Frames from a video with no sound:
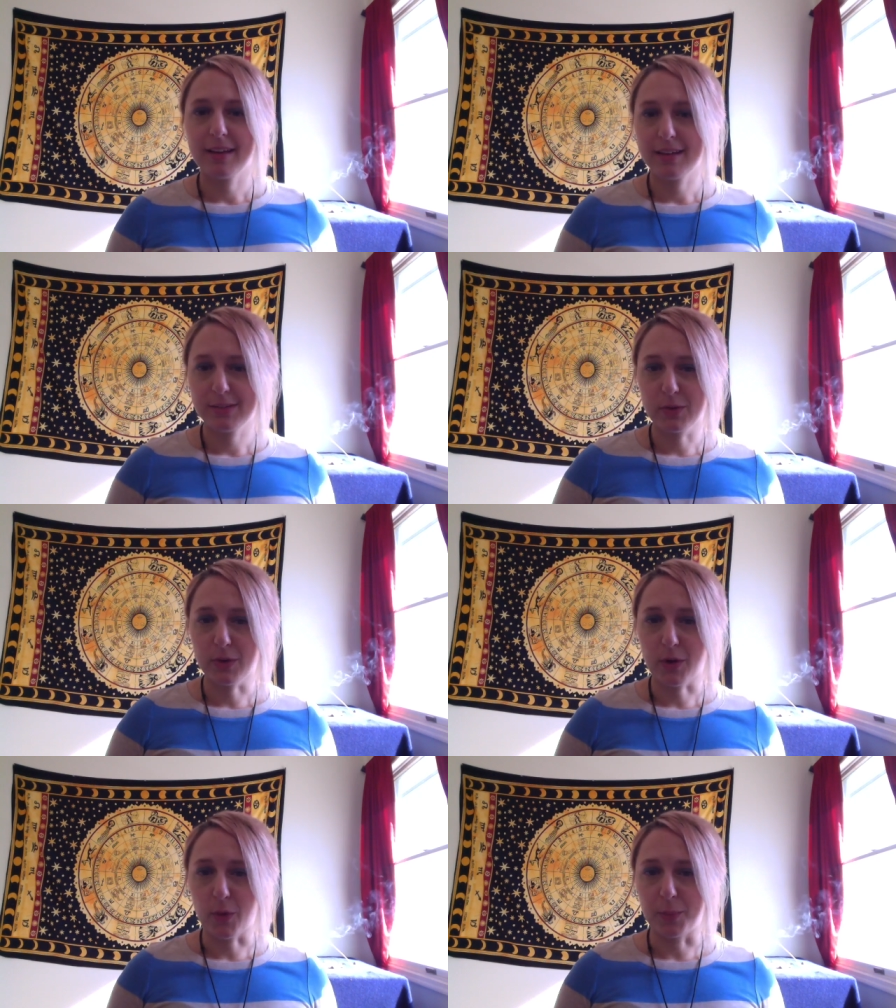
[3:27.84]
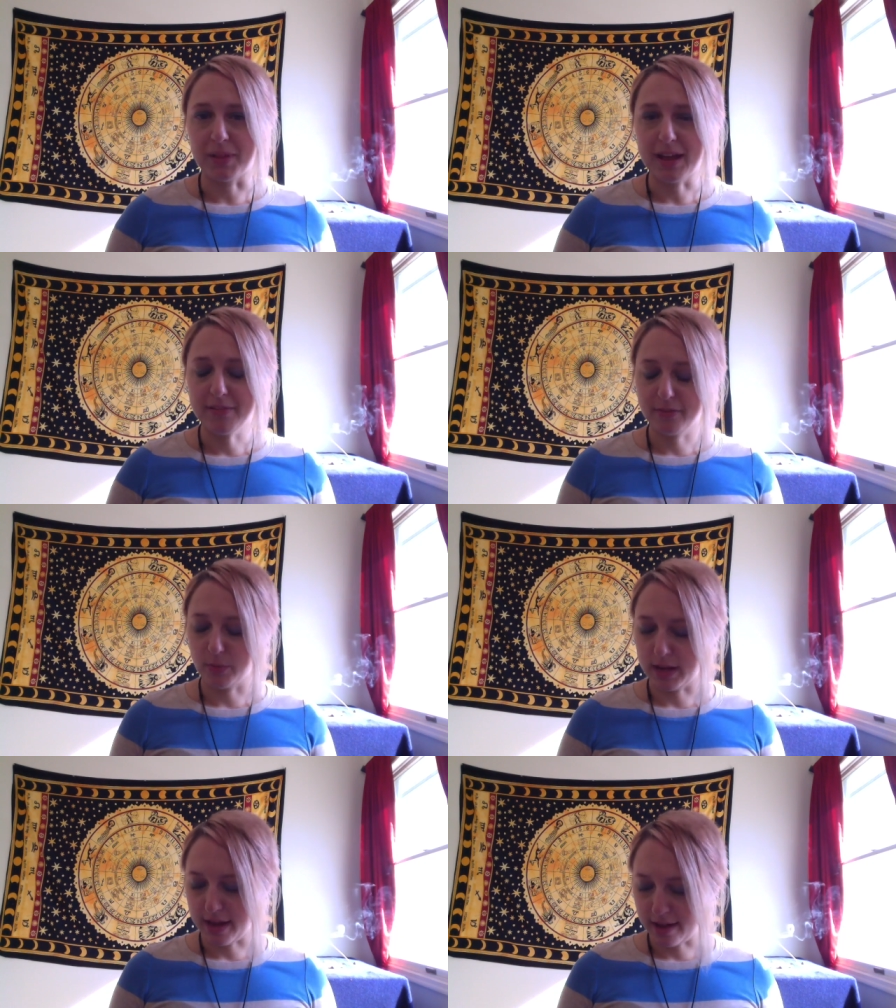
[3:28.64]
In your home life,
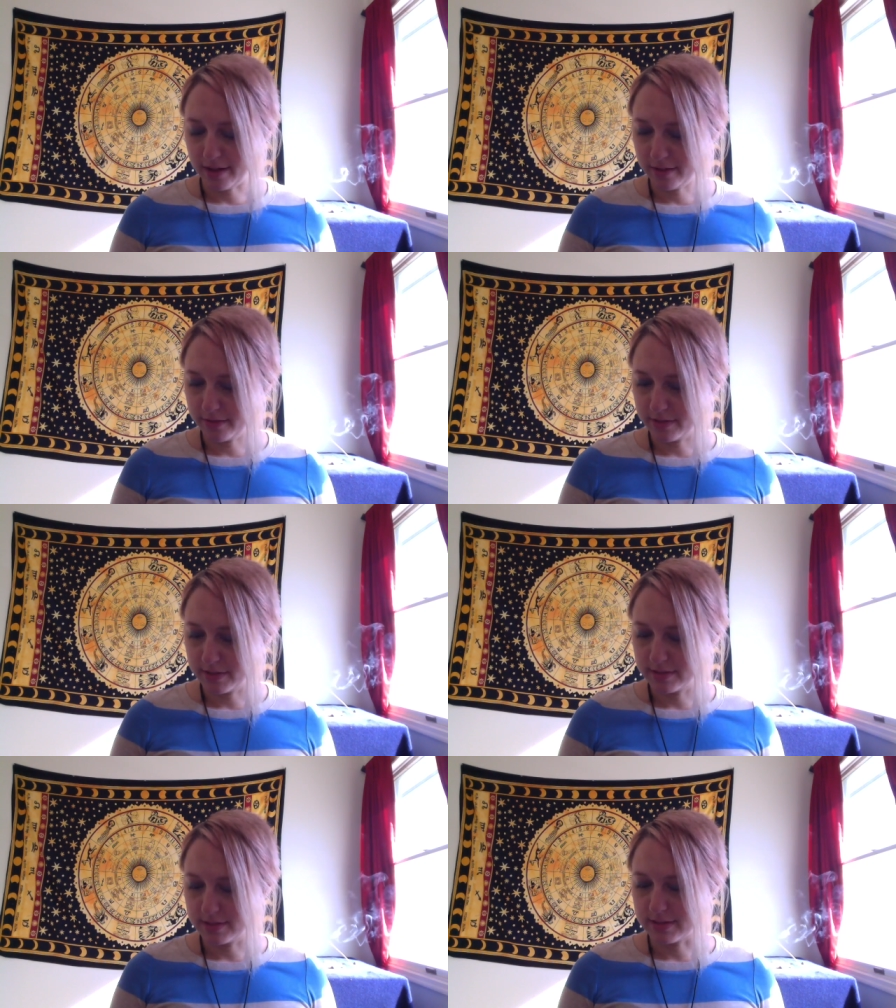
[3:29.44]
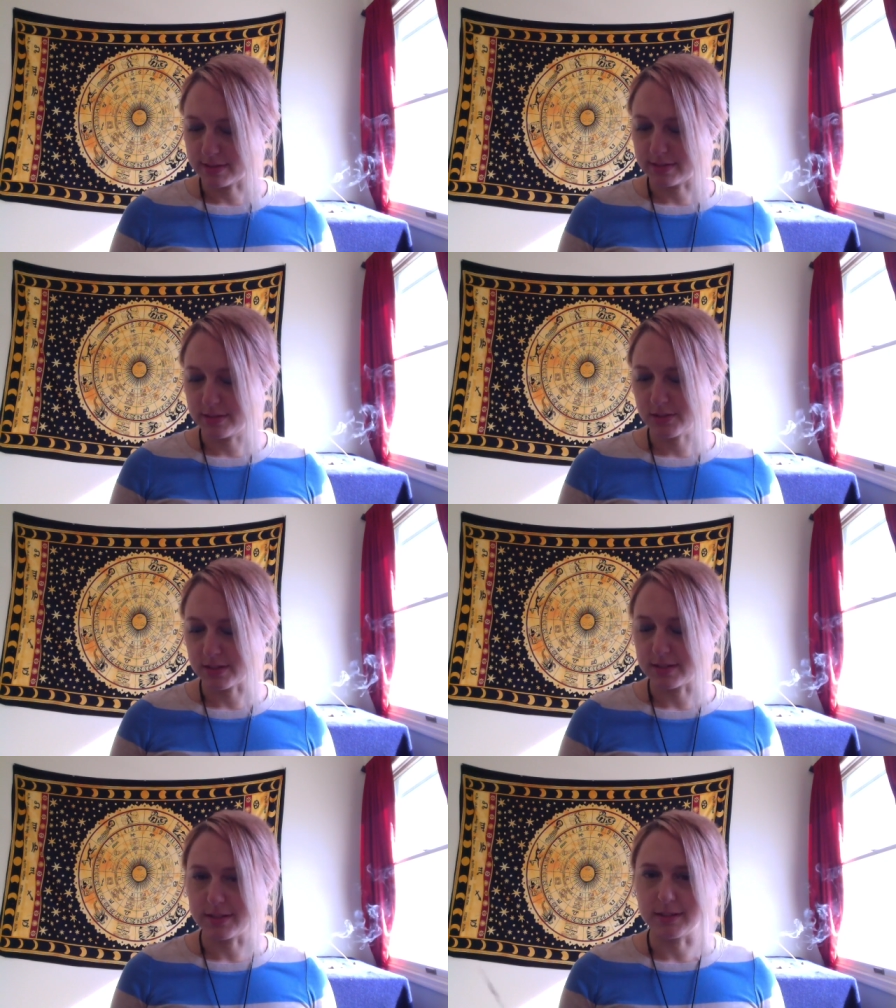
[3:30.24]
we have
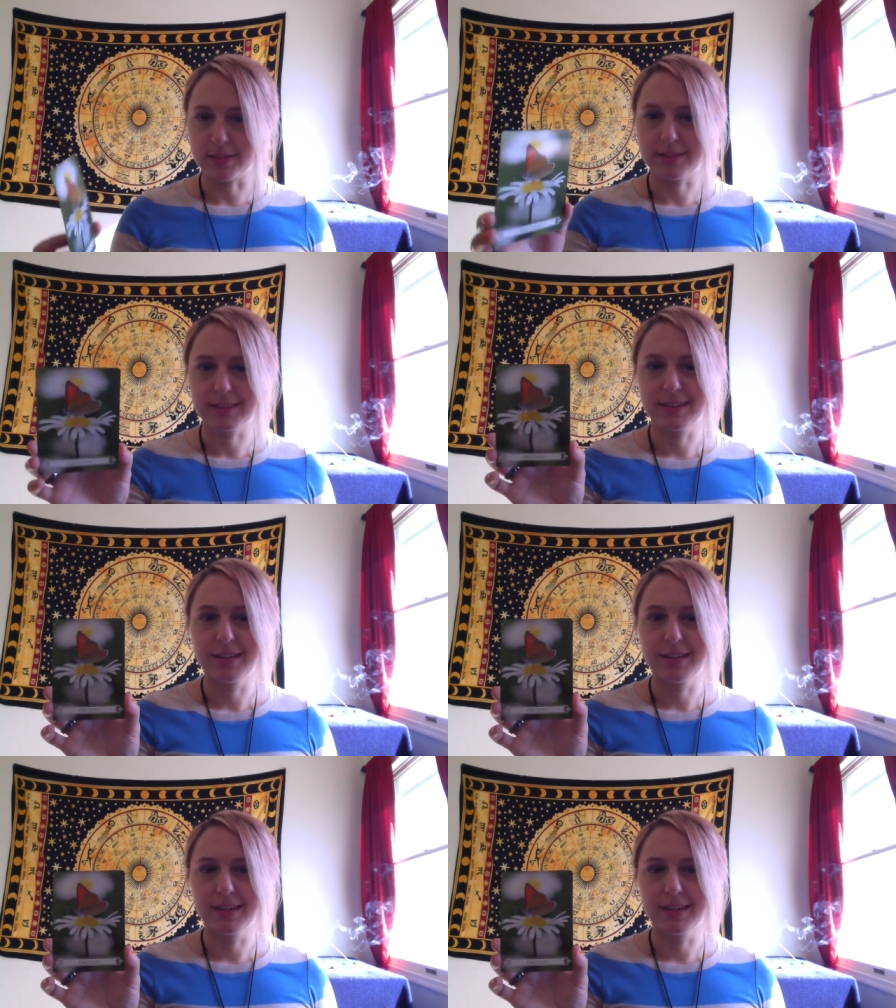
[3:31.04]
decisions.